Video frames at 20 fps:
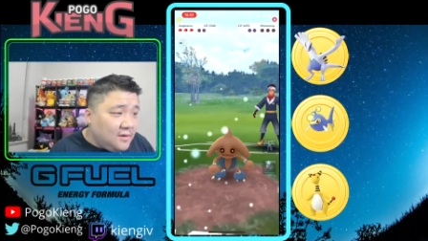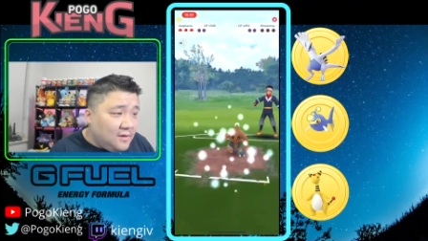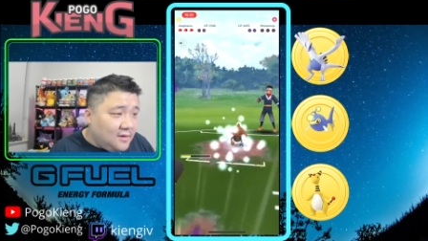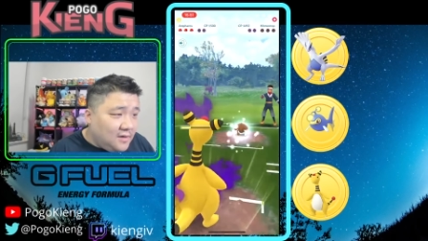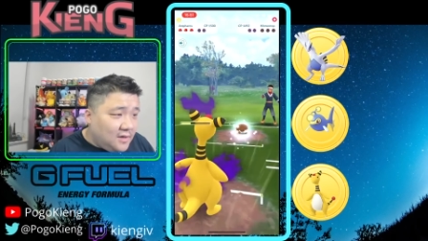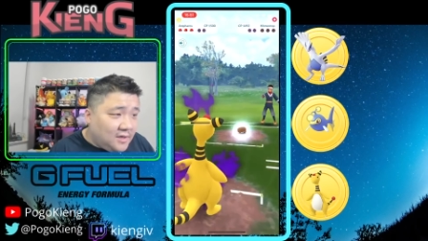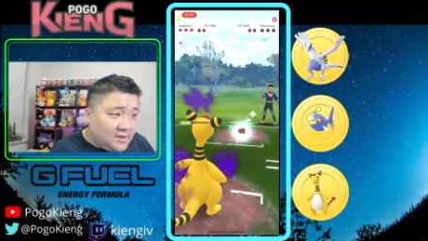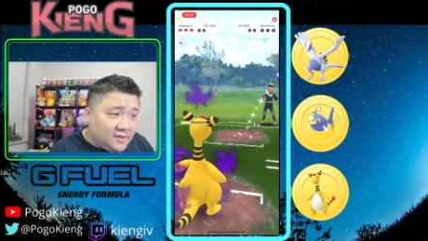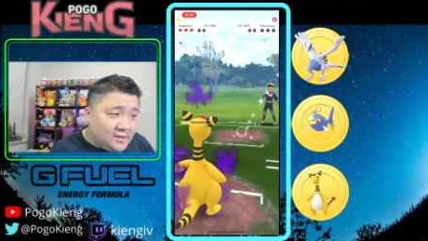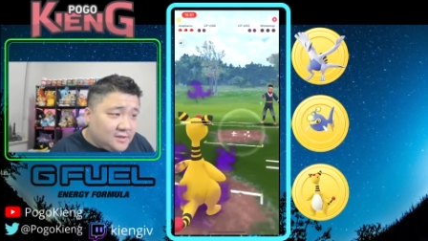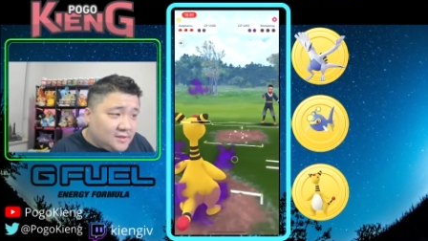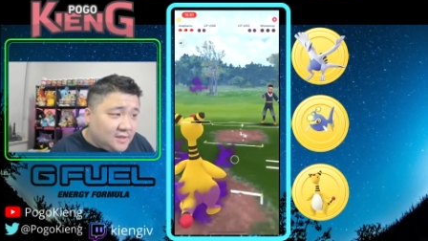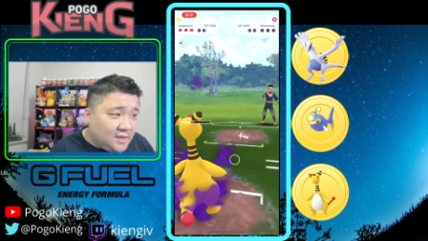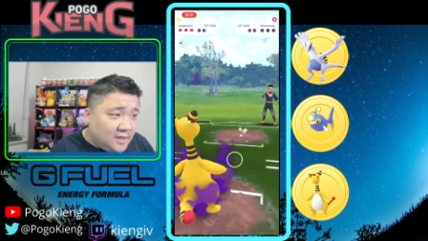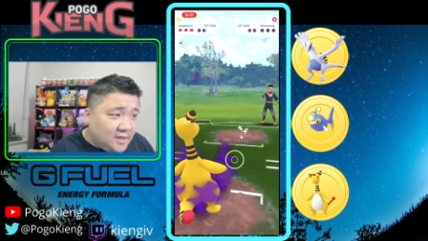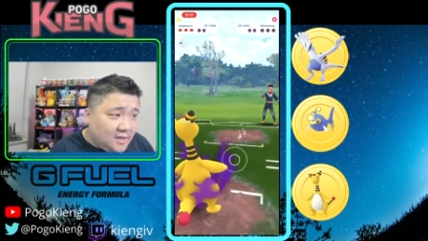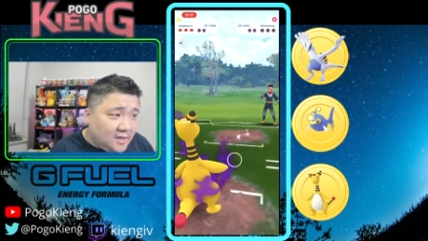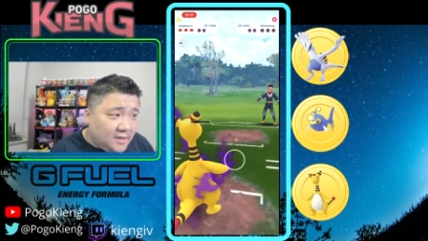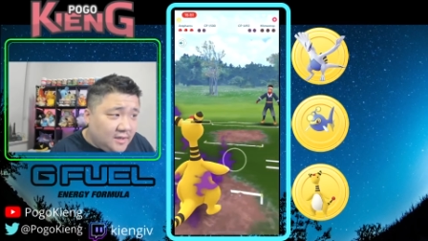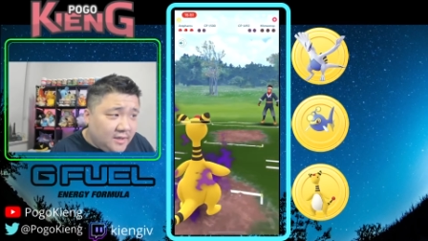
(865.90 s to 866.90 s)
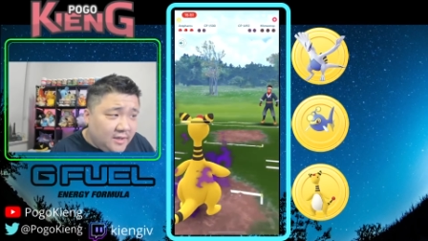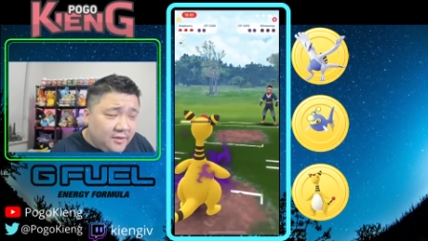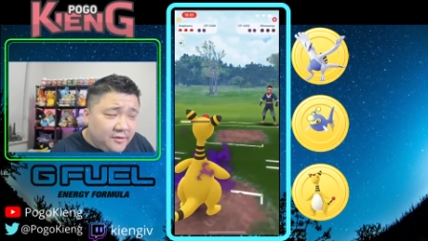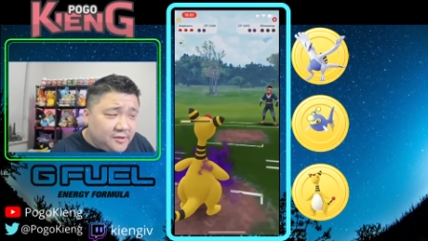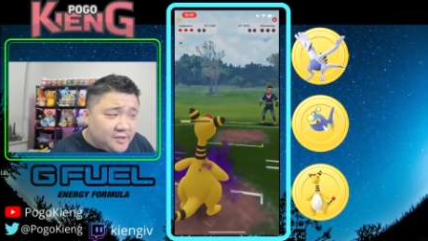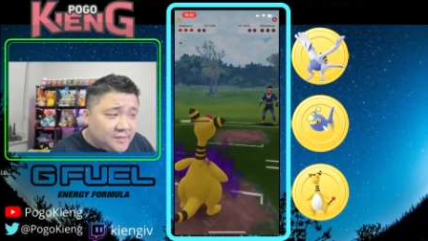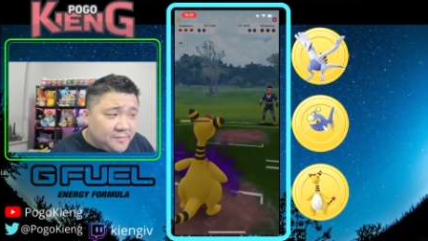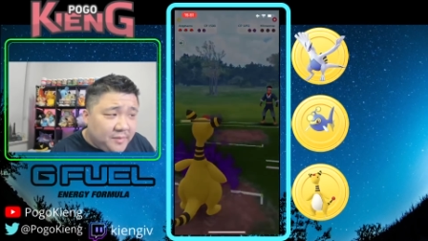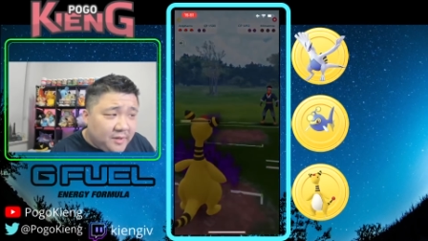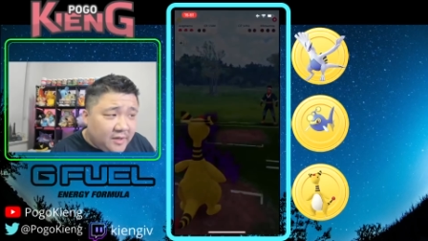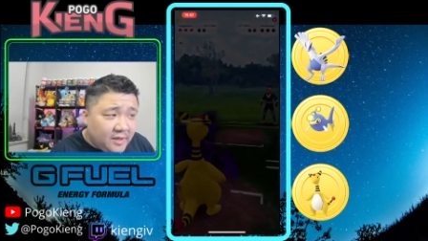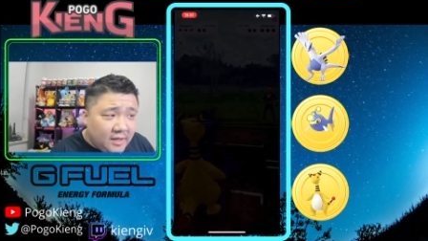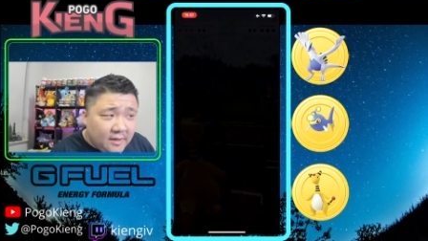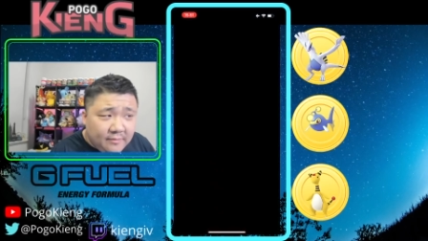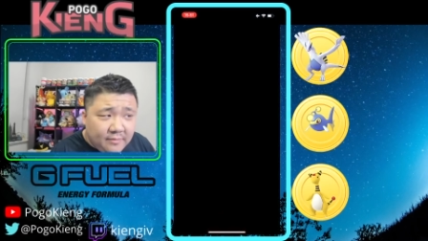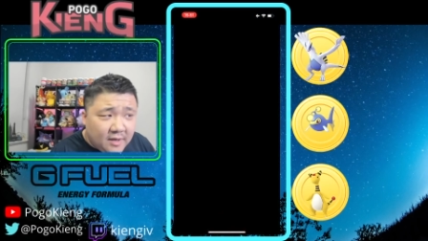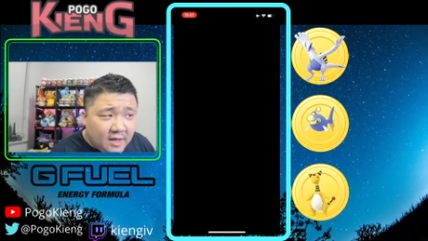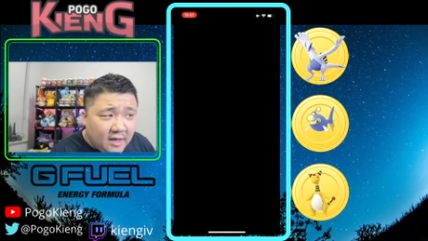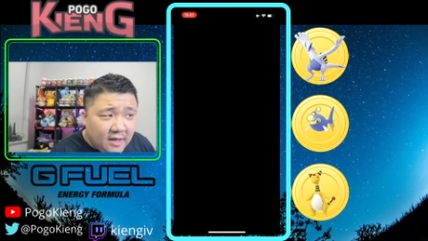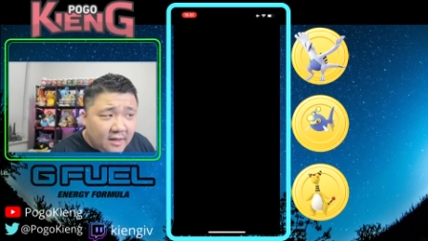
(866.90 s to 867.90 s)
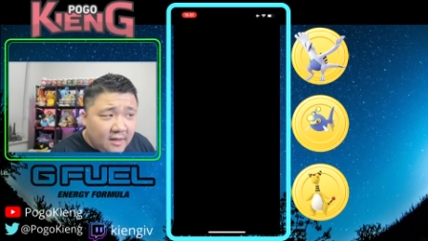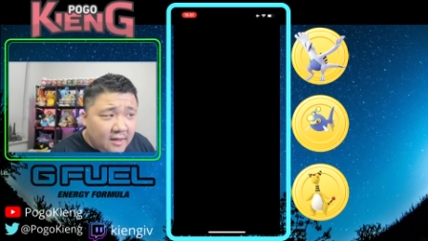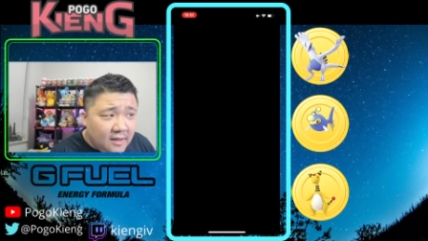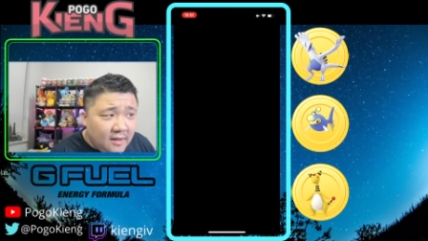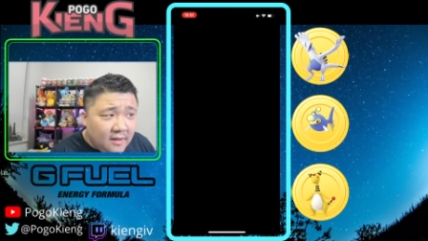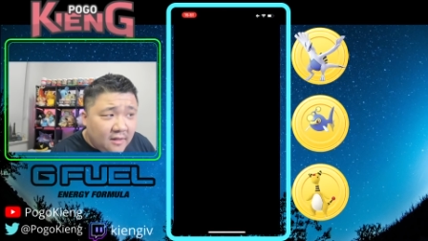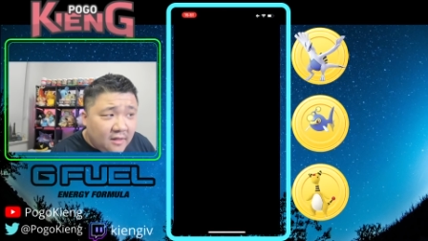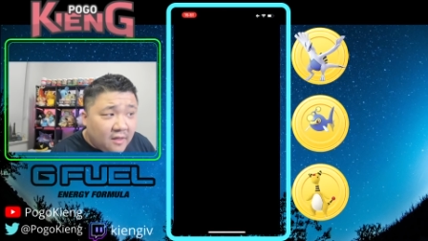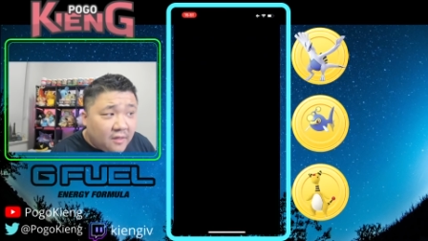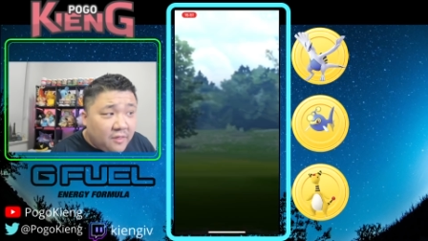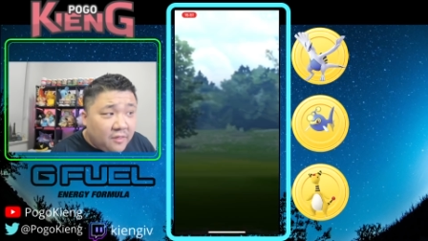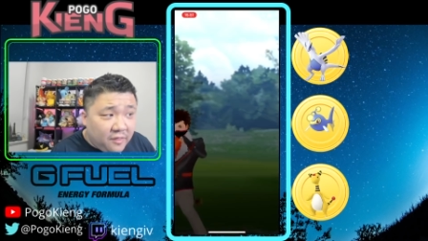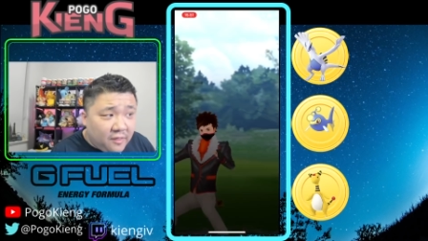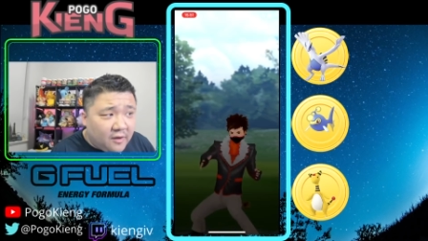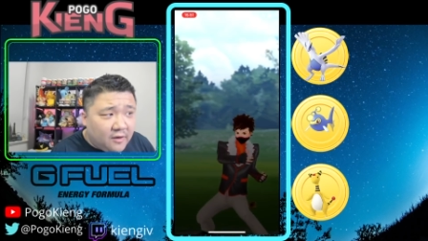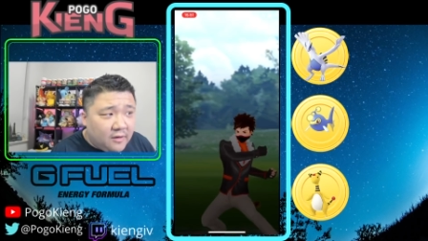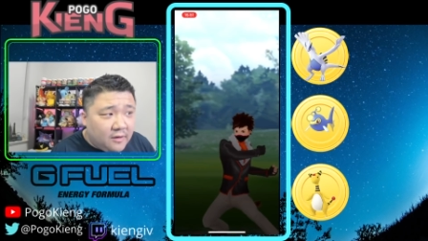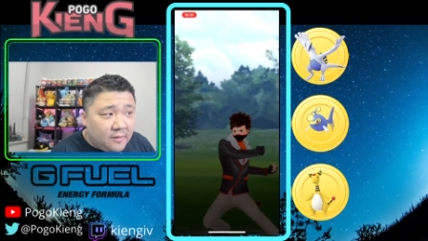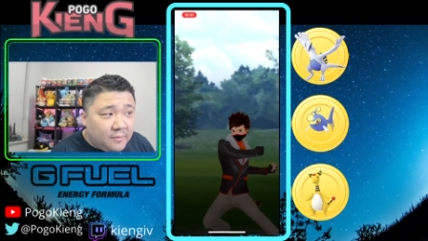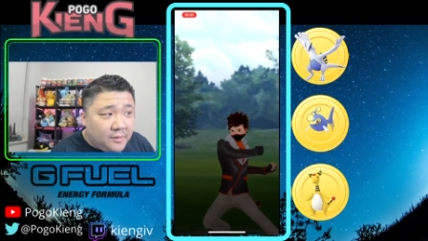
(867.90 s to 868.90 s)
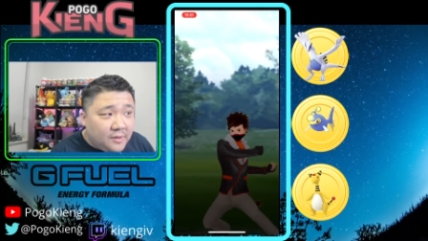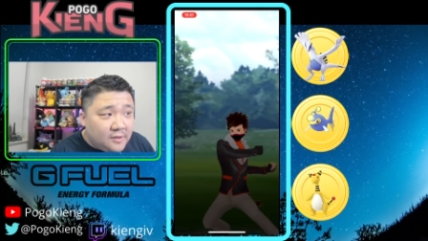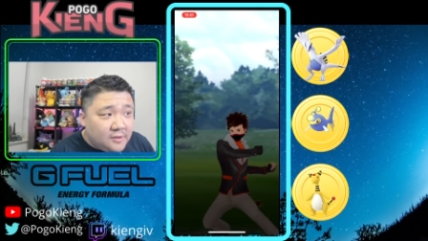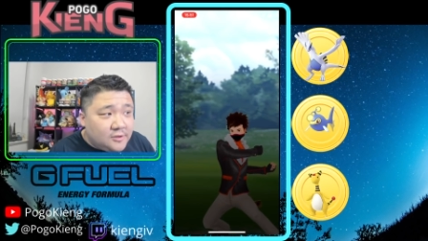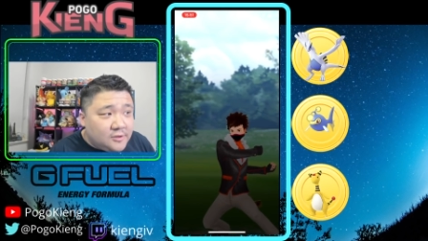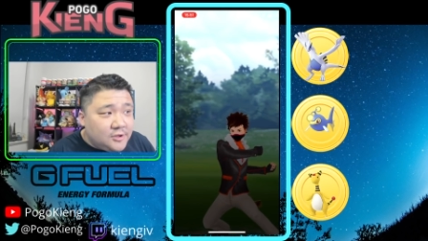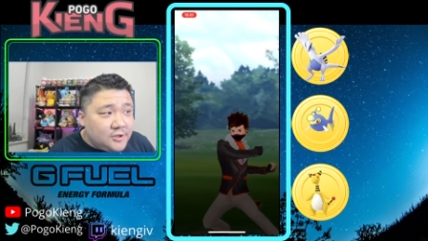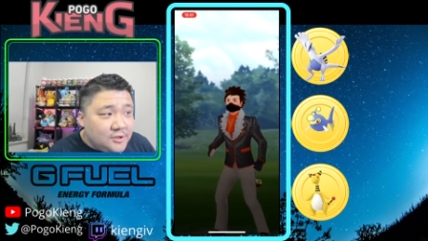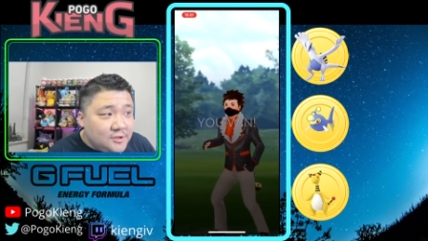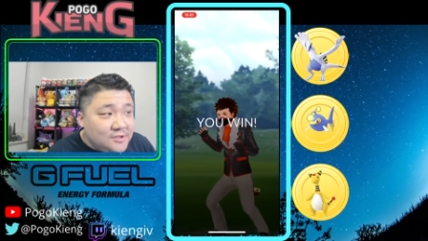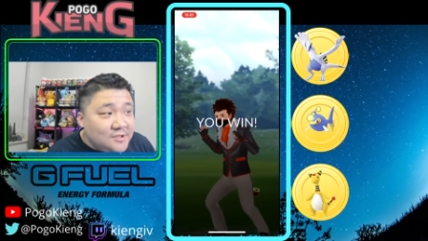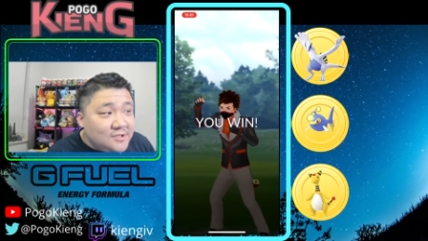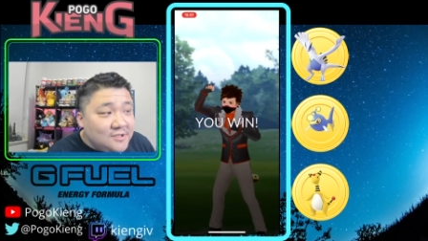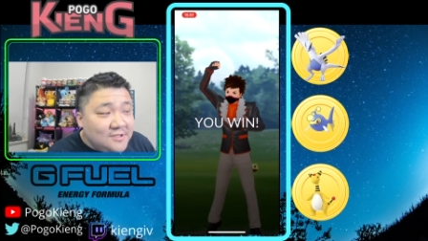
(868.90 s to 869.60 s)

because uh, you just been hit by the thunder punch.